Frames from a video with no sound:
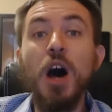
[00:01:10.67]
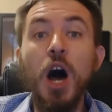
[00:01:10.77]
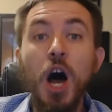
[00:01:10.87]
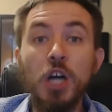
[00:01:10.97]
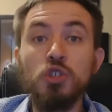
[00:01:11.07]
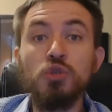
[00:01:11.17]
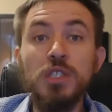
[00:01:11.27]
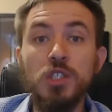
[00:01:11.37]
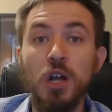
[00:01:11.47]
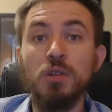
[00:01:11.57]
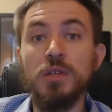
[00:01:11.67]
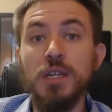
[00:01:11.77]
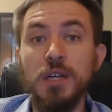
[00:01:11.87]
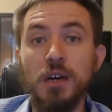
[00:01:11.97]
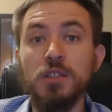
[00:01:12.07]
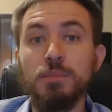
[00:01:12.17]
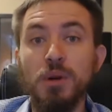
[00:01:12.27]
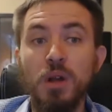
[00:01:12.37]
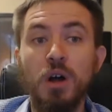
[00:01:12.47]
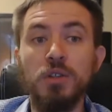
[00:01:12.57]
a $100
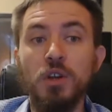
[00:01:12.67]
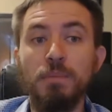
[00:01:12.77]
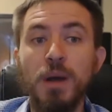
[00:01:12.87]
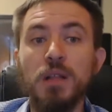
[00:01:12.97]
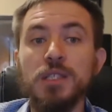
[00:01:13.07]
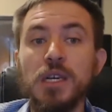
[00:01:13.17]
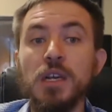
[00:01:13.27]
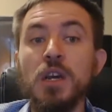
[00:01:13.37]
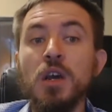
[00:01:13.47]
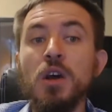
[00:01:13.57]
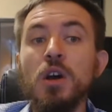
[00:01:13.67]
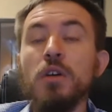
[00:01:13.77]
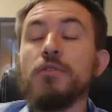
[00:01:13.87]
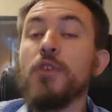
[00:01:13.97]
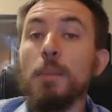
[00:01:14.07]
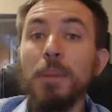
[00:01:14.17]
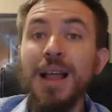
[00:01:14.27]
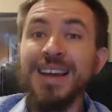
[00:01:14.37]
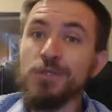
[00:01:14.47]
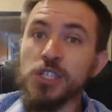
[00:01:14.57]
deductible on your policy. For a plan